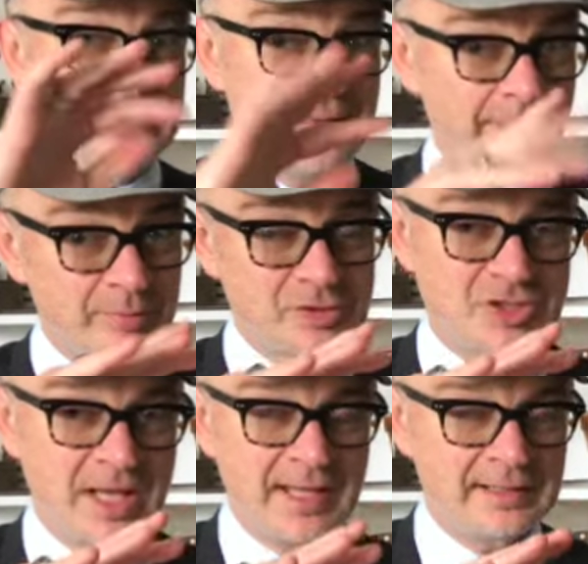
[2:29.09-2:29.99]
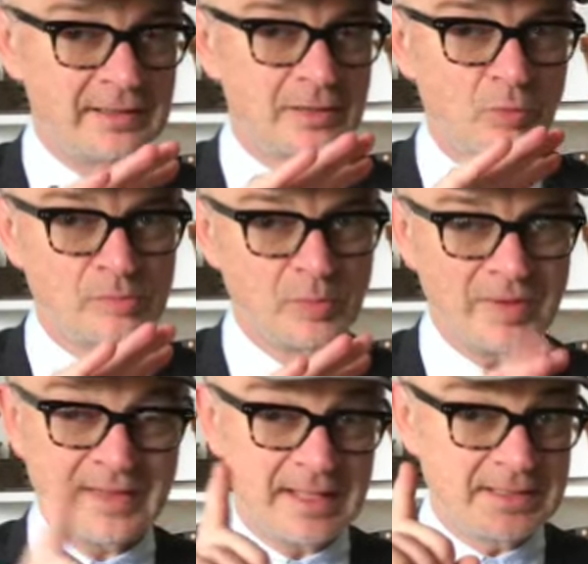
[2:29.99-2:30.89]
Dappled shade in the warmer
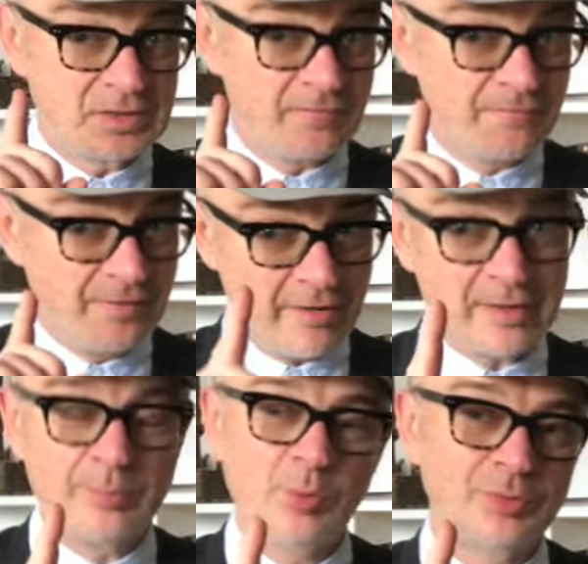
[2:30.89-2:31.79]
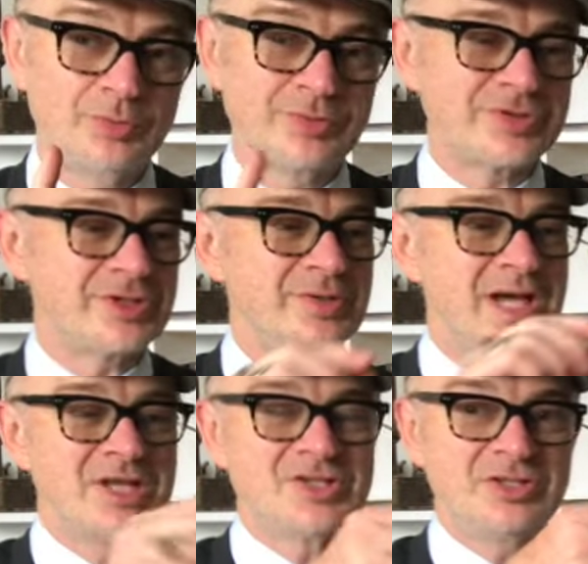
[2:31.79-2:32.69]
weather is very important also,
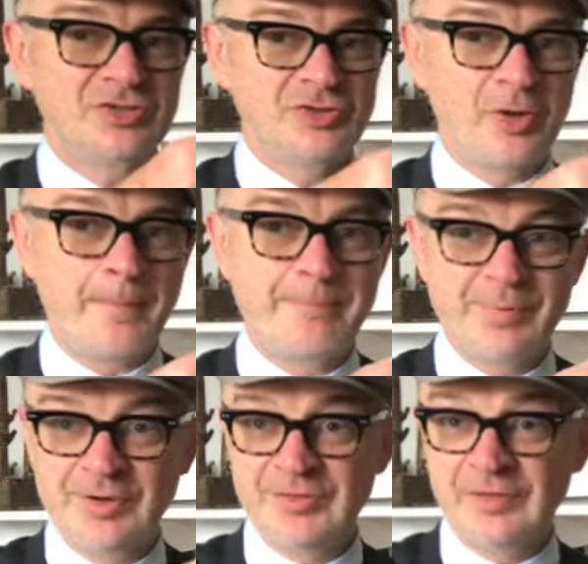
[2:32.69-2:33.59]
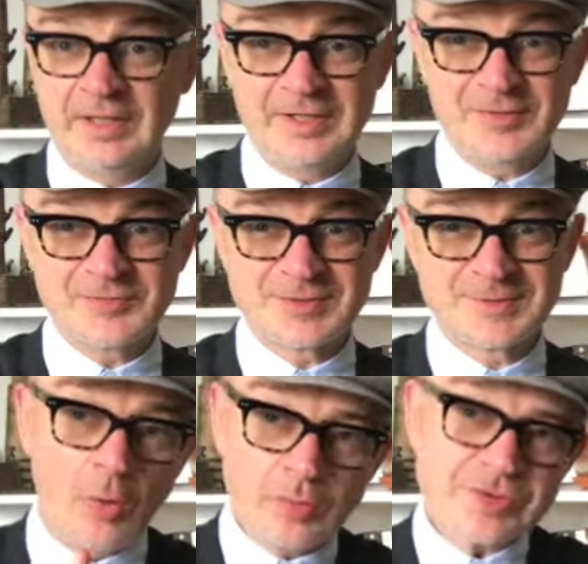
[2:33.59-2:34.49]
so you don't burn the leaves.
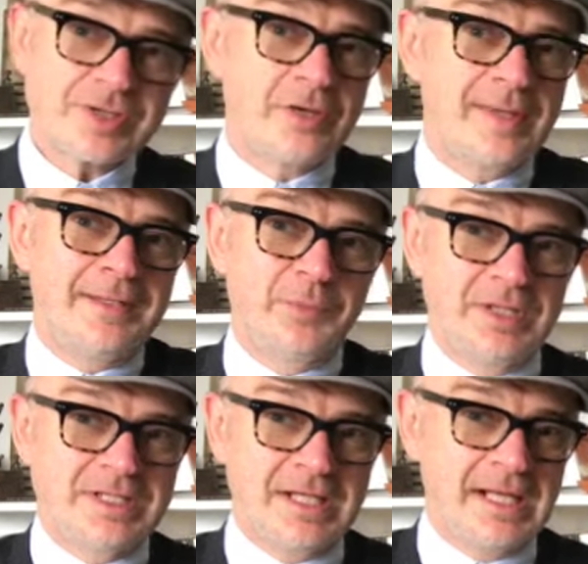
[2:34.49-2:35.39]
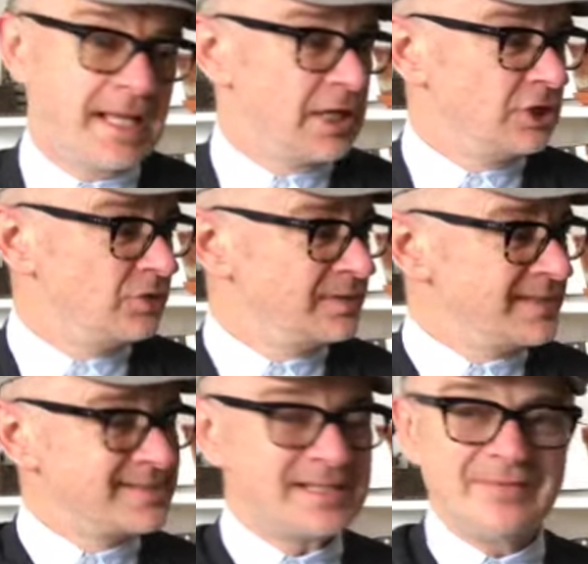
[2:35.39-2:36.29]
Also in winter, you
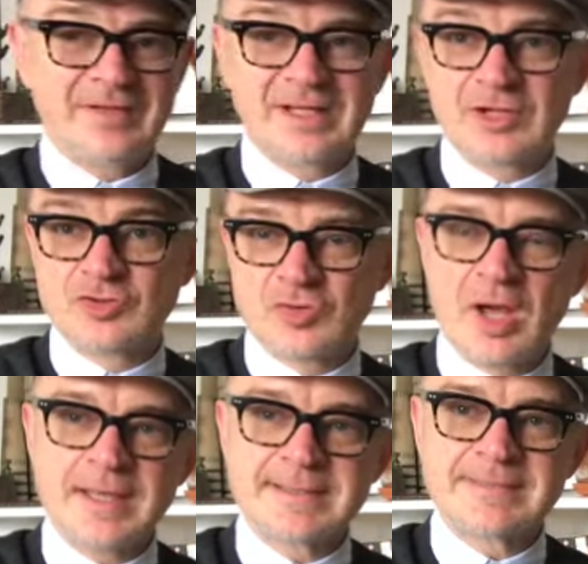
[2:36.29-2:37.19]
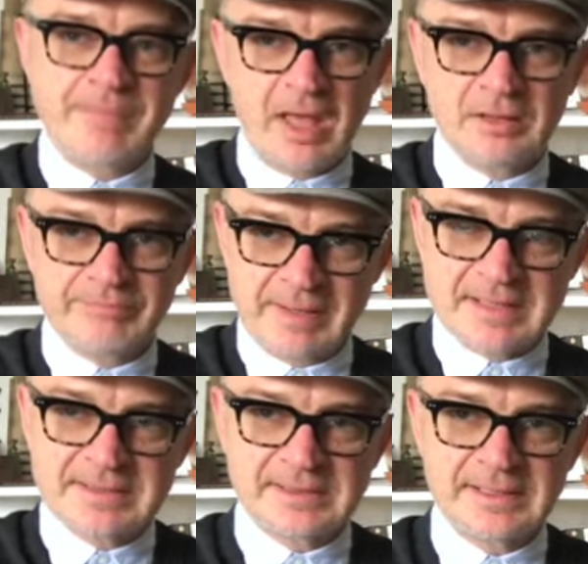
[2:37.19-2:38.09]
need to give it a dry spell,
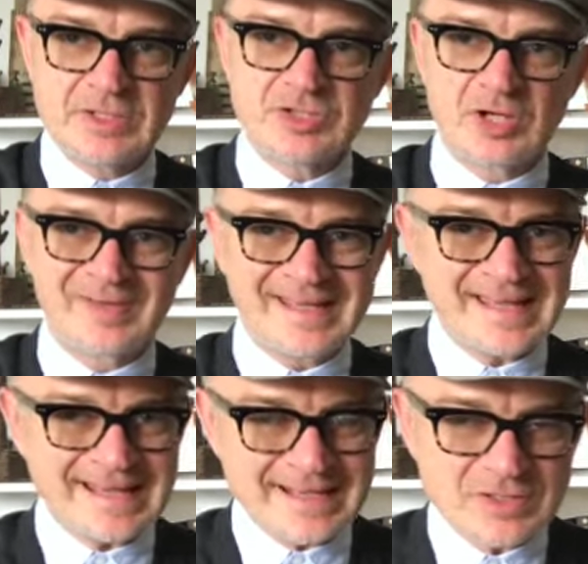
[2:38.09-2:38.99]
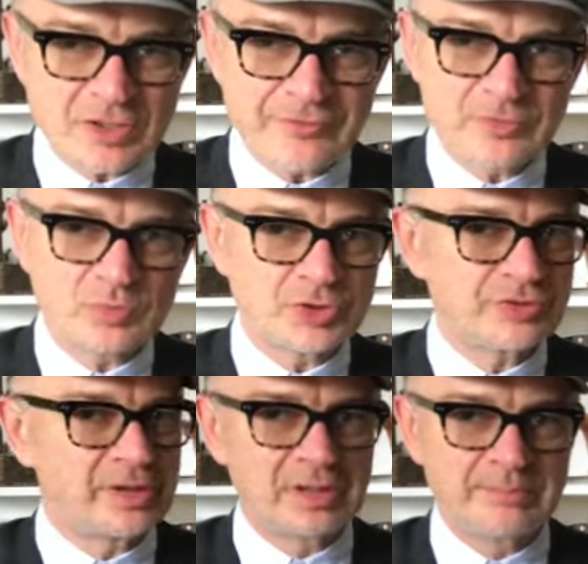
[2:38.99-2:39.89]
basically. So ease off the
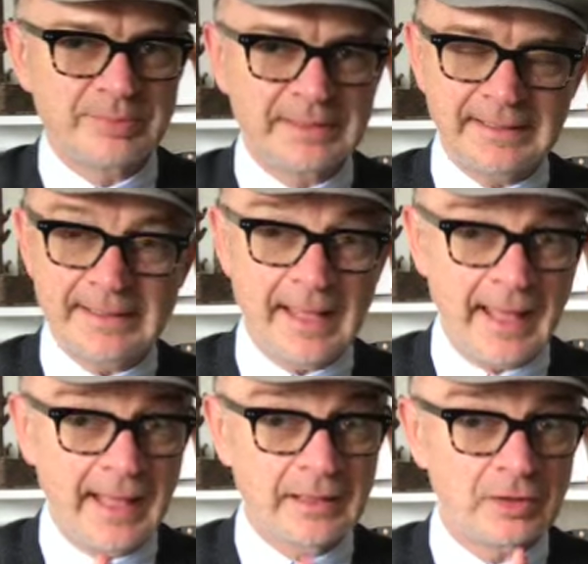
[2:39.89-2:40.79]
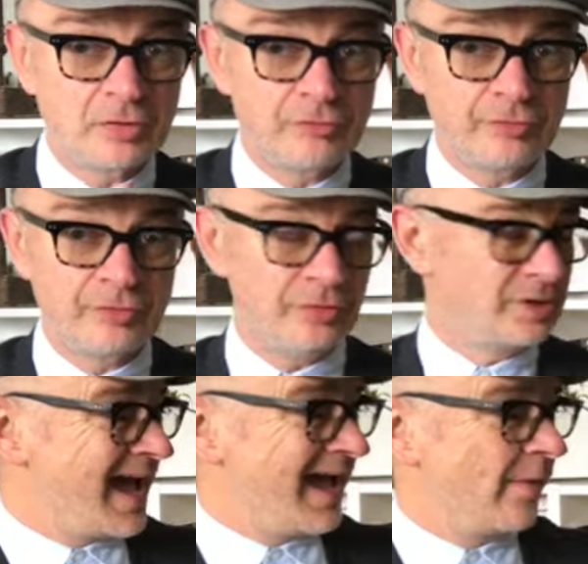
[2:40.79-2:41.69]
watering completely and the food.
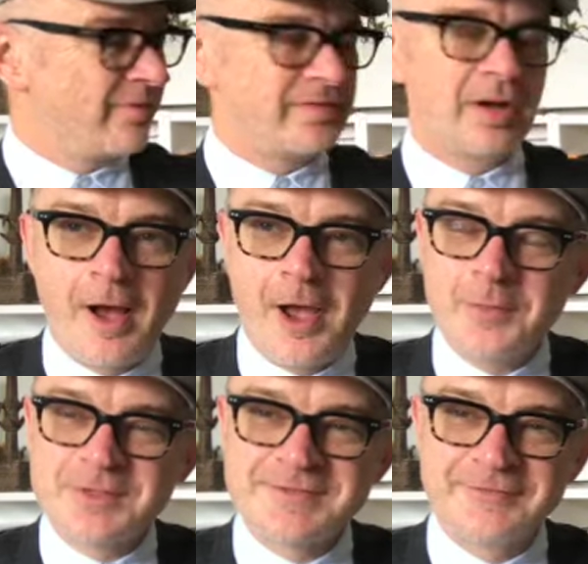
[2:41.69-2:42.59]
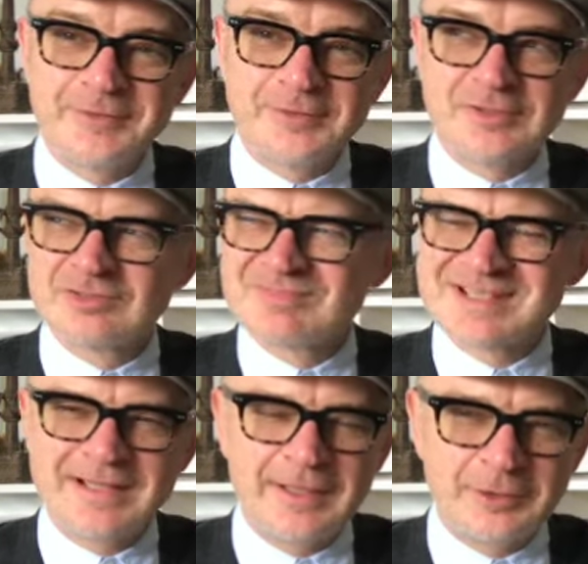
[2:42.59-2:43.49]
However, I always feel
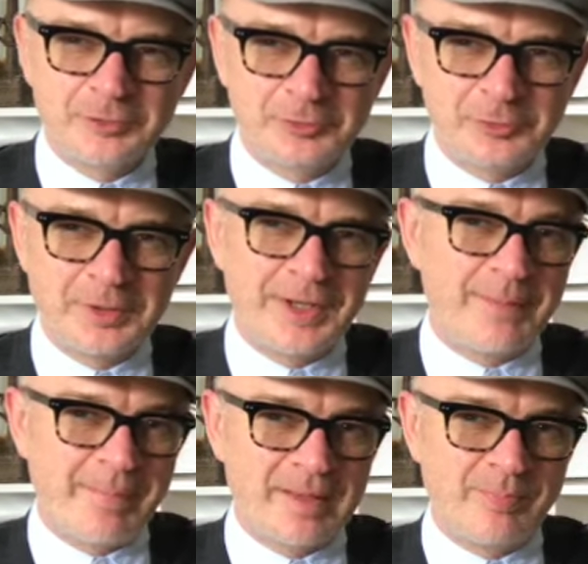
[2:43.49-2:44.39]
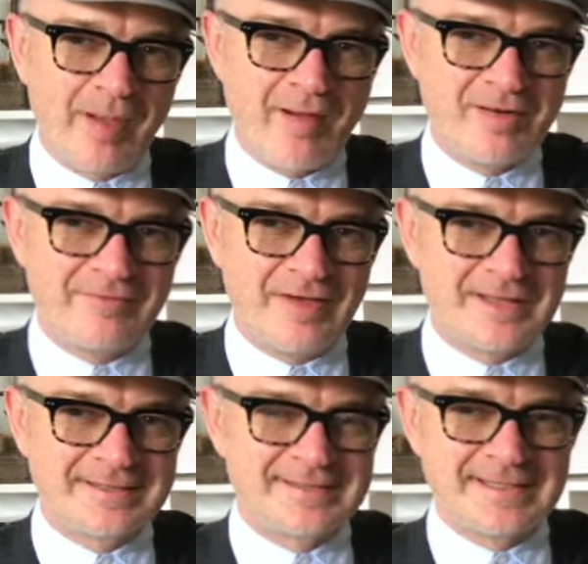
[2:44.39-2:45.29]
slightly cruel and like a bad parent if
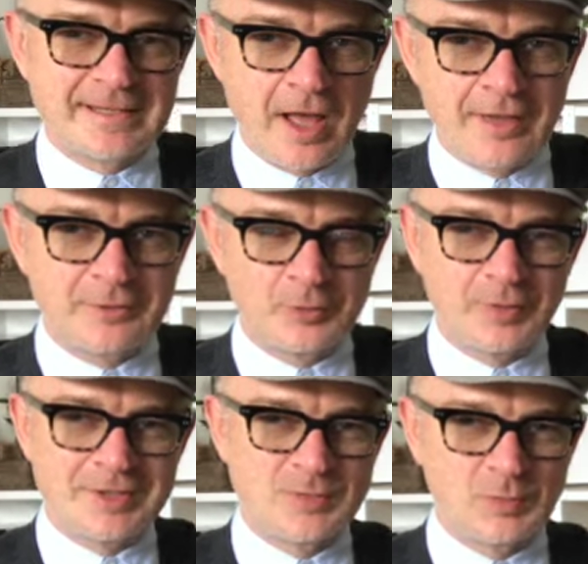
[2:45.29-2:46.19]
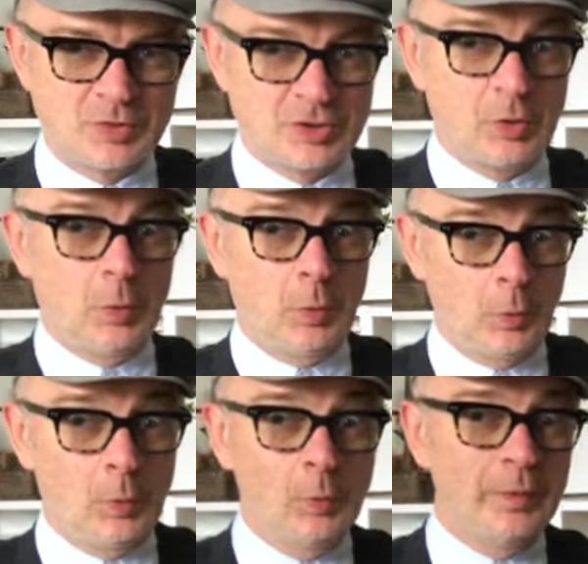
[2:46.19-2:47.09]
I deny the orchids water
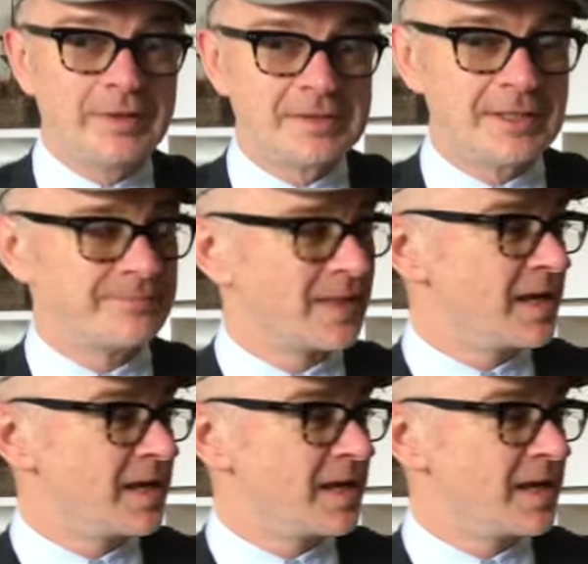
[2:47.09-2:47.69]
all winter.